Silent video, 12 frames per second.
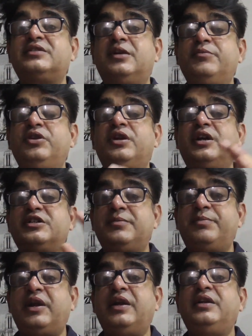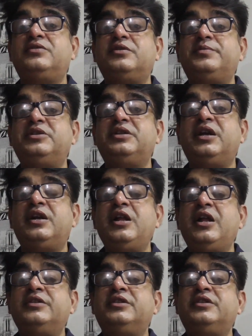communication planning should be there,